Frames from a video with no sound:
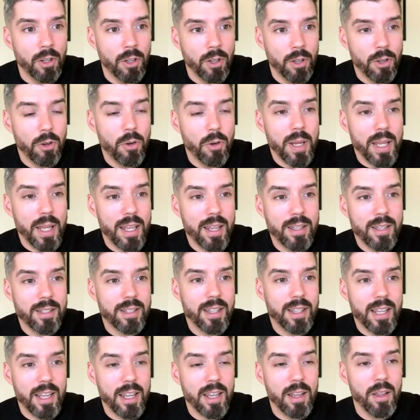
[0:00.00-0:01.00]
Who is
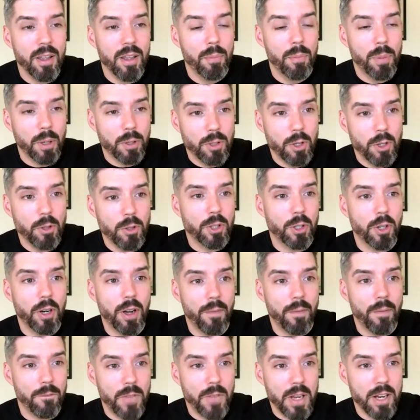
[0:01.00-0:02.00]
the producer
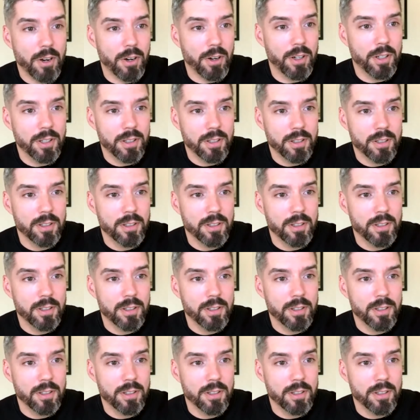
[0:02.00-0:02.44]
of fear?